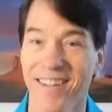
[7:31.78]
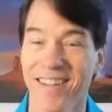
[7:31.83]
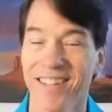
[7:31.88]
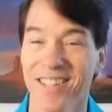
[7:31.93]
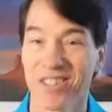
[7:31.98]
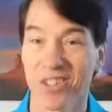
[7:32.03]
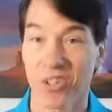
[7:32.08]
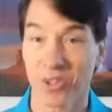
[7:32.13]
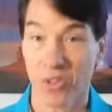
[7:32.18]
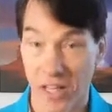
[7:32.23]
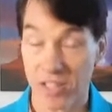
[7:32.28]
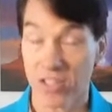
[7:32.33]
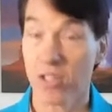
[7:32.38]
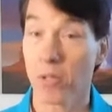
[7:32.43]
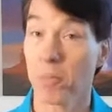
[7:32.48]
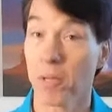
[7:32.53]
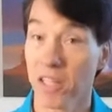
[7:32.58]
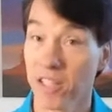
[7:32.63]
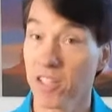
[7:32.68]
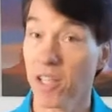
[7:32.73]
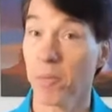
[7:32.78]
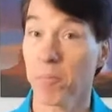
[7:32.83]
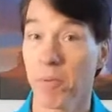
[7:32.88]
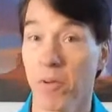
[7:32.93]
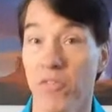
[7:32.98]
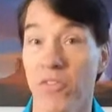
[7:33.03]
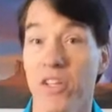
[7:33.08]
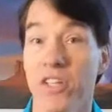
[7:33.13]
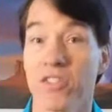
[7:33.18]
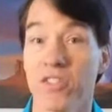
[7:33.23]
So that's the big tip
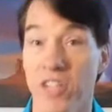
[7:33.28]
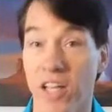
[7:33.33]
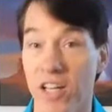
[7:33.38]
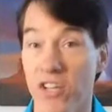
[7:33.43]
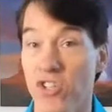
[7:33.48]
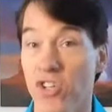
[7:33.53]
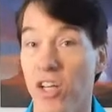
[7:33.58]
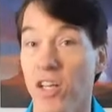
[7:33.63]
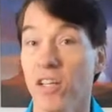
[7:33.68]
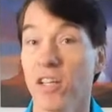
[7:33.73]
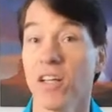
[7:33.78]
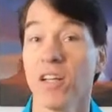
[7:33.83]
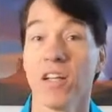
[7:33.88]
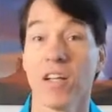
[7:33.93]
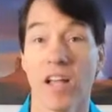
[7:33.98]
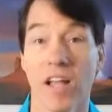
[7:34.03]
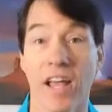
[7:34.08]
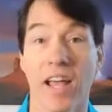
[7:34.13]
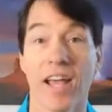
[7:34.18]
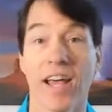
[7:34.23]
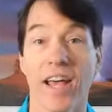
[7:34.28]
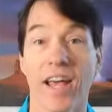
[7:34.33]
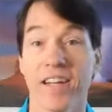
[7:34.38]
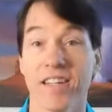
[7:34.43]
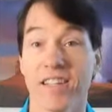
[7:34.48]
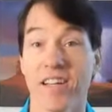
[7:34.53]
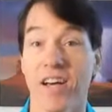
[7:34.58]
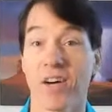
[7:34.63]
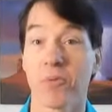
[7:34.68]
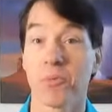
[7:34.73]
of this session,
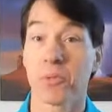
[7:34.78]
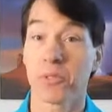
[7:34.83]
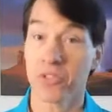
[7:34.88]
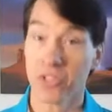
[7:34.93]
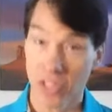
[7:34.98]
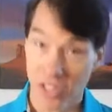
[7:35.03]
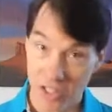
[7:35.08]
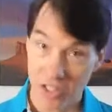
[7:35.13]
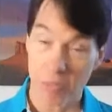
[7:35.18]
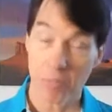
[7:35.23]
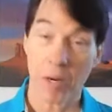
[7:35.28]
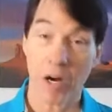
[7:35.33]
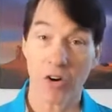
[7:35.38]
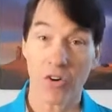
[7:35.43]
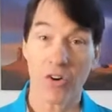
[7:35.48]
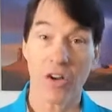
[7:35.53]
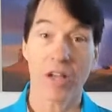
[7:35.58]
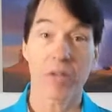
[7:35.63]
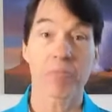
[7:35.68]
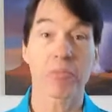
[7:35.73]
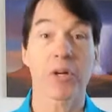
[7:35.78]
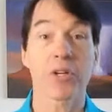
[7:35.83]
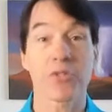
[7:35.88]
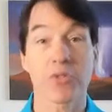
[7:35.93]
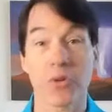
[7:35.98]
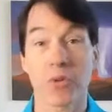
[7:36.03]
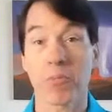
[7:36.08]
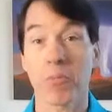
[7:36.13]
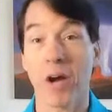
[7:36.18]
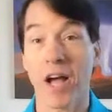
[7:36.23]
and we'll see you tomorrow on
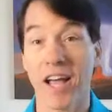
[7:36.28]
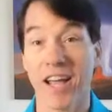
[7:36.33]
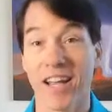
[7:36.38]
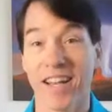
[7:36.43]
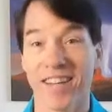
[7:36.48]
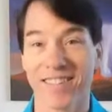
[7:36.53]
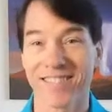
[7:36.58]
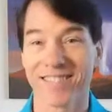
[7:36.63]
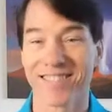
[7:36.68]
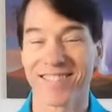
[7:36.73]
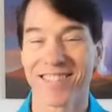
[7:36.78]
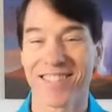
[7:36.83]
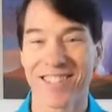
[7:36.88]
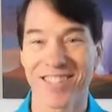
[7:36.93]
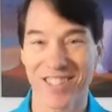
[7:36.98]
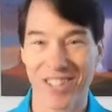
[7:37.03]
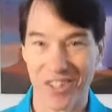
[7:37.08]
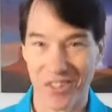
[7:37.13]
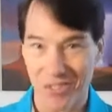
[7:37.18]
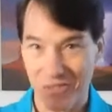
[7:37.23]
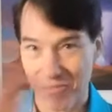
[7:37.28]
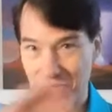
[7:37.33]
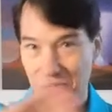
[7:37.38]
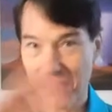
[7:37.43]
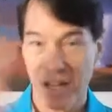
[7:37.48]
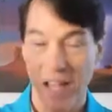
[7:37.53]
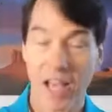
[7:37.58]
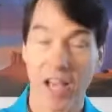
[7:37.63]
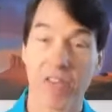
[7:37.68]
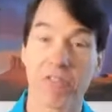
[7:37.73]
Brunch with Brian. So
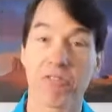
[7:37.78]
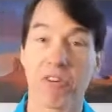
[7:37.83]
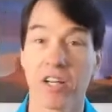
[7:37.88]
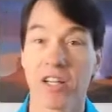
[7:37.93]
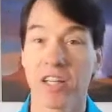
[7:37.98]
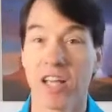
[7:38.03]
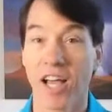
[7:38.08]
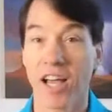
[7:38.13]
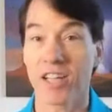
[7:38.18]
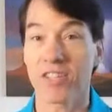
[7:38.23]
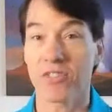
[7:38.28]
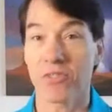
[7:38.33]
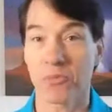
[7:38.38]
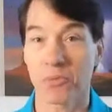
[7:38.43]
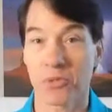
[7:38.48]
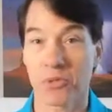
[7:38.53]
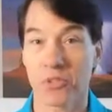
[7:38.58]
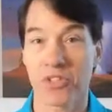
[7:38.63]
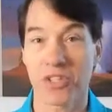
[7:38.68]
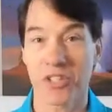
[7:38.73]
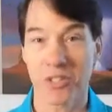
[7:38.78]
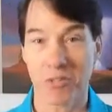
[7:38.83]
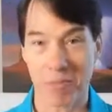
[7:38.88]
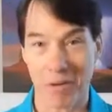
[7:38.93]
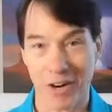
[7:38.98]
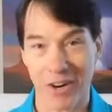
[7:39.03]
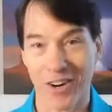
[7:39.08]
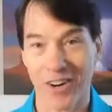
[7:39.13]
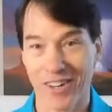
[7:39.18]
have fun, guys. We'll see you tomorrow.